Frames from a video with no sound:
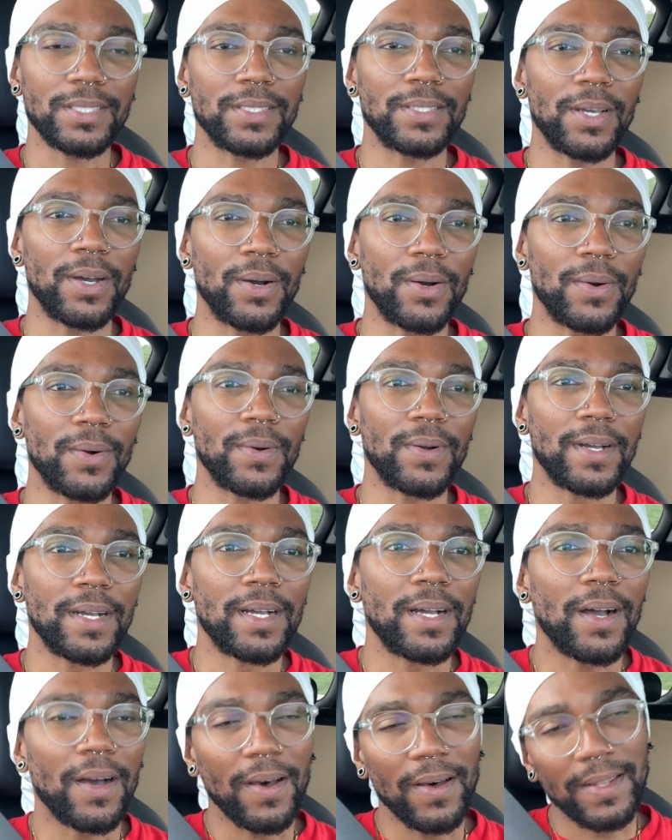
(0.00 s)
So
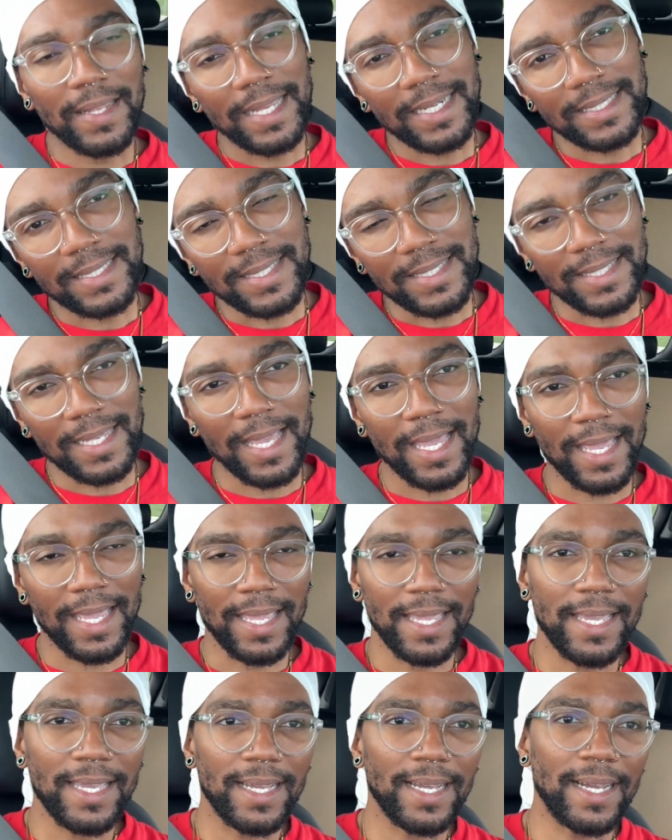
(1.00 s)
all that to
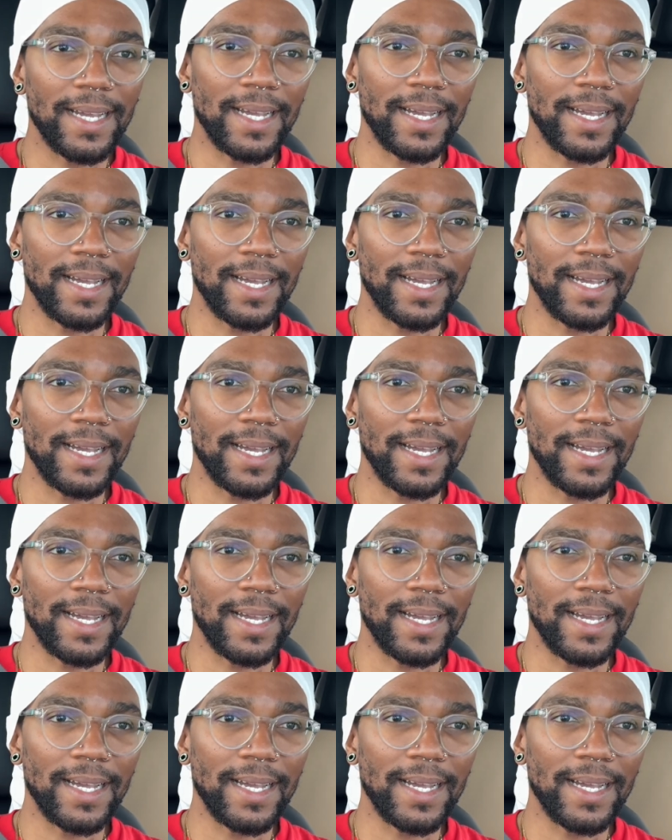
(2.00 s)
say,